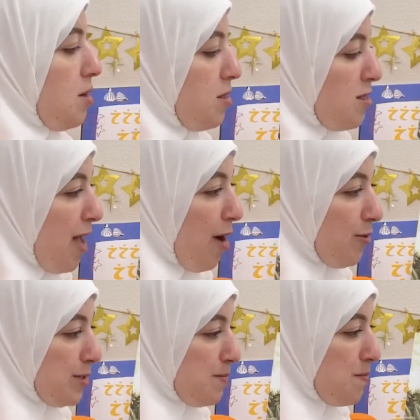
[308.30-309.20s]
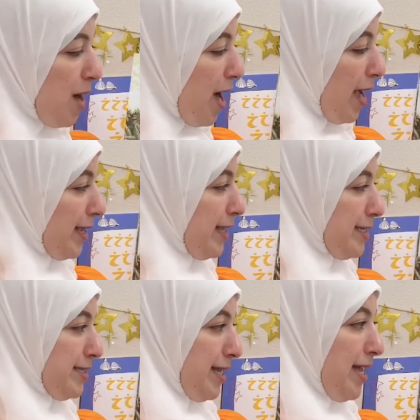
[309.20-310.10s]
"That was my
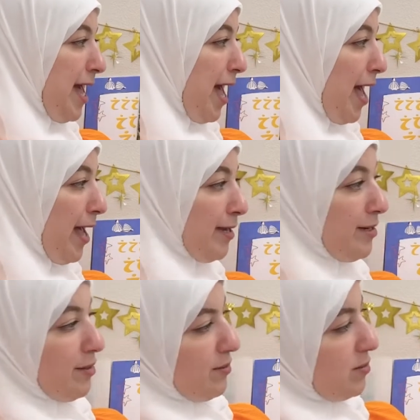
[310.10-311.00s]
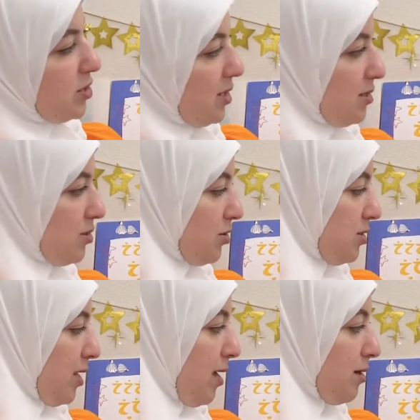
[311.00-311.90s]
kissing hand," Chester
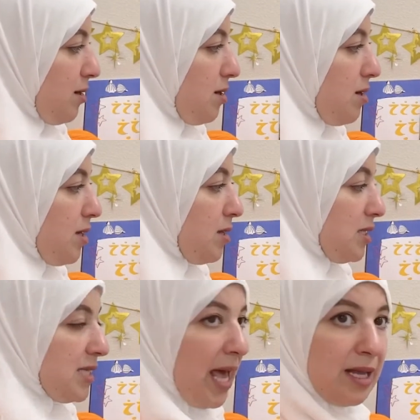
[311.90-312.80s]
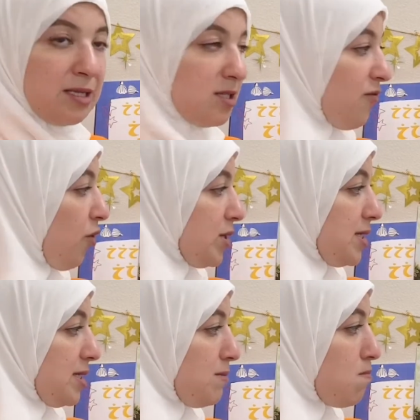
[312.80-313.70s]
said, in the saddest voice
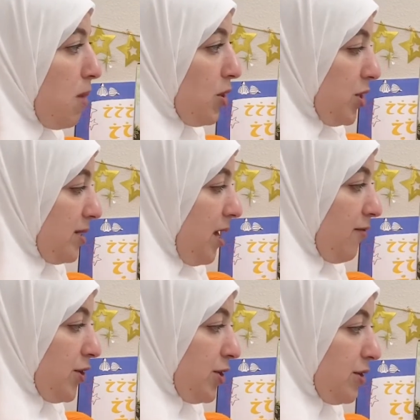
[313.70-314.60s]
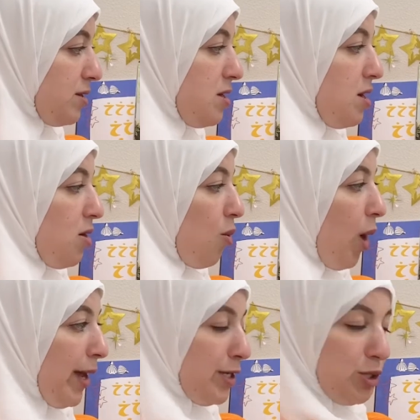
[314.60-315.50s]
his mother had ever heard.
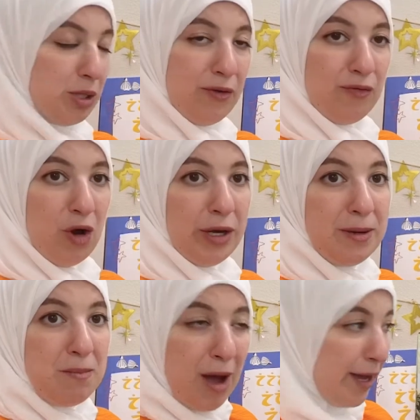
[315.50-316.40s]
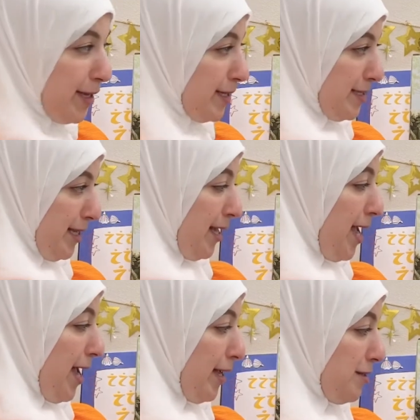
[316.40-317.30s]
"Why did you give Ronnie my kissing
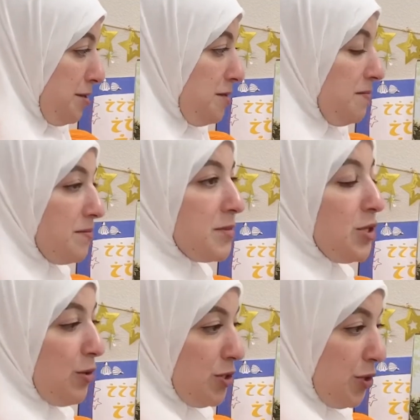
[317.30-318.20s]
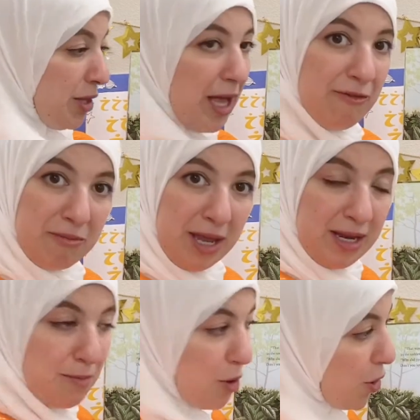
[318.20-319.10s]
hand? Don't you love me
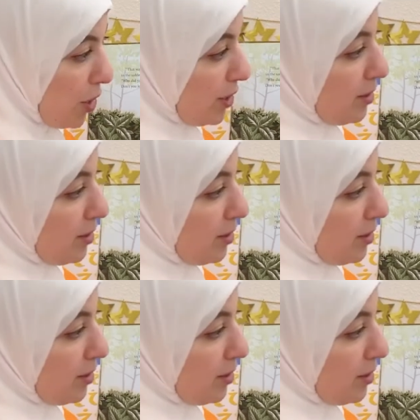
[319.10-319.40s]
anymore?"